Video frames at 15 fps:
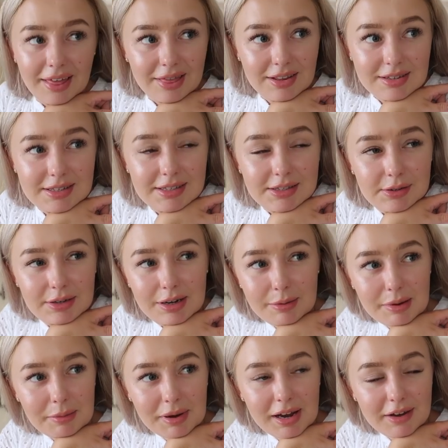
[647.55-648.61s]
And this is going to
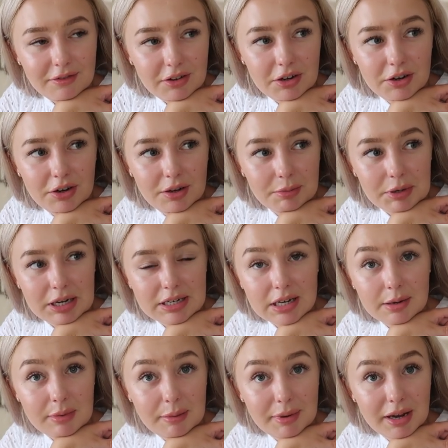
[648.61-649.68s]
be my afternoon. I'm going to
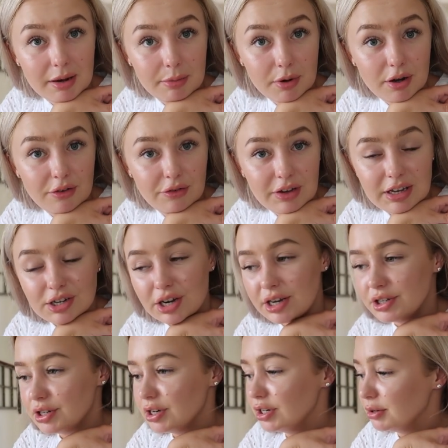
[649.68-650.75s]
take my makeup off, get
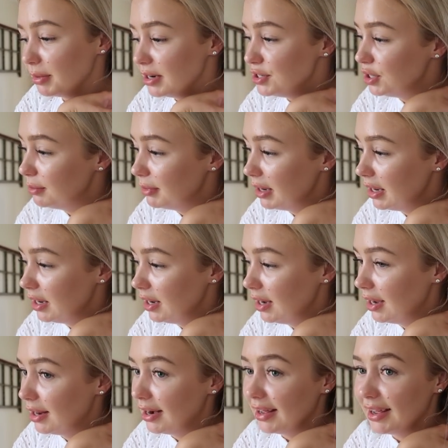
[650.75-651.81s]
changed into my gym
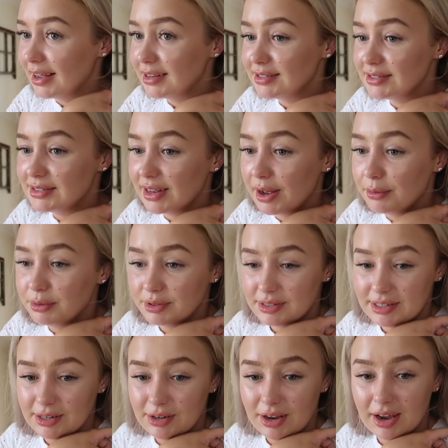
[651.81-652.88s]
gear, and I guess I will
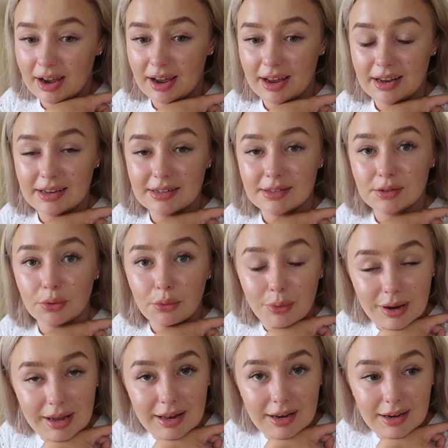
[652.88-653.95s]
see you guys
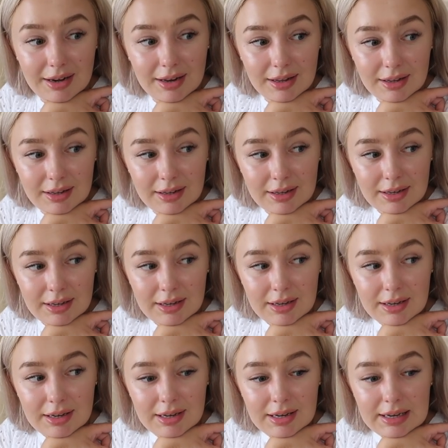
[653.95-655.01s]
when
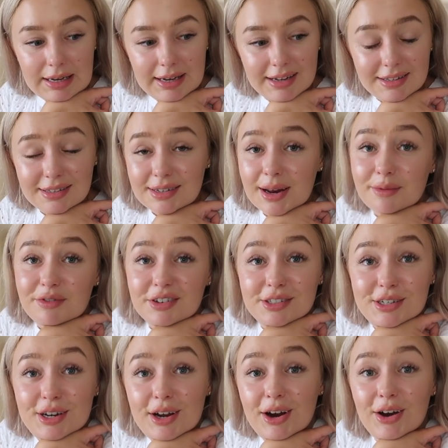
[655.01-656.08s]
it's time for us
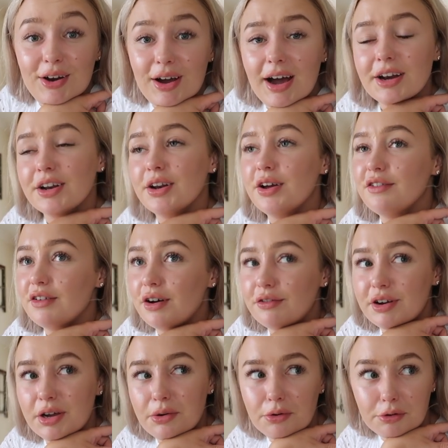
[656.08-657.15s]
to go. I don't know if I'll
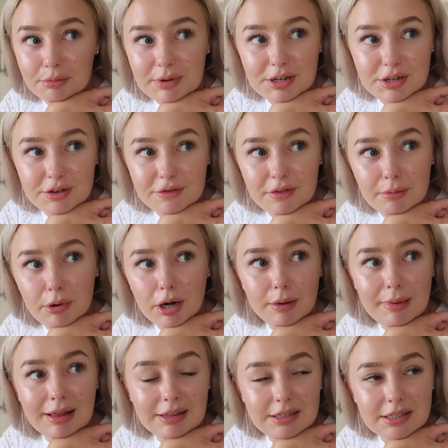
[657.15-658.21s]
record much of the body
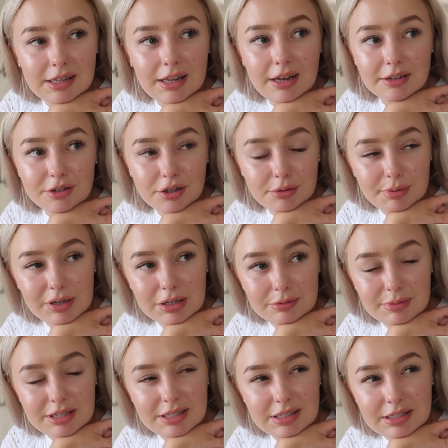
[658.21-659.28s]
balance class, just because
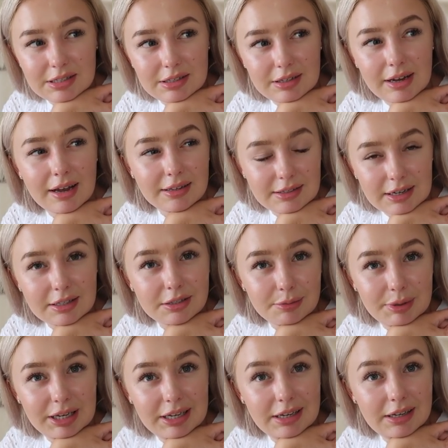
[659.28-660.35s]
my sister has asked
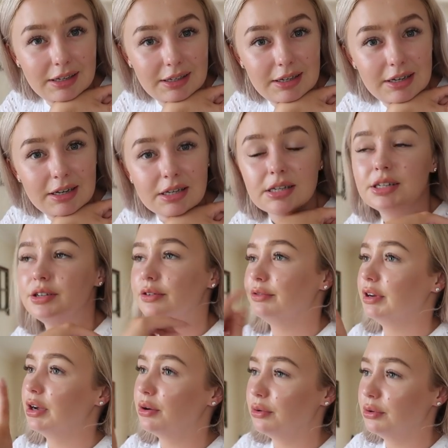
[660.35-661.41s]
me to
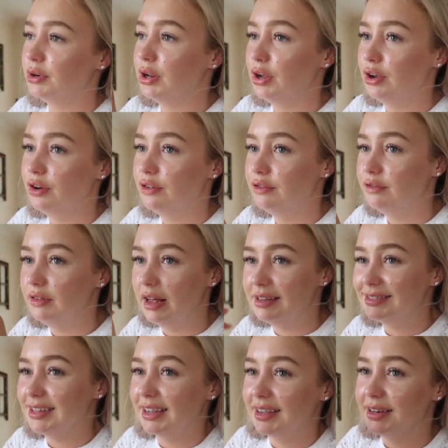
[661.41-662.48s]
record her
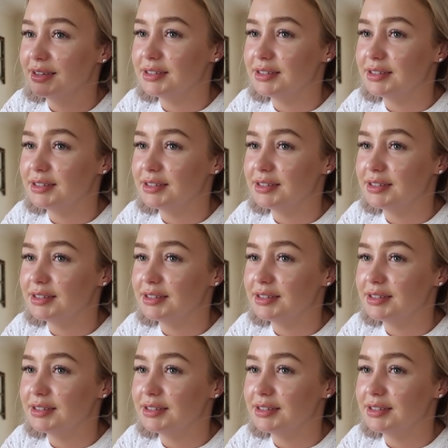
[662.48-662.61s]
as like an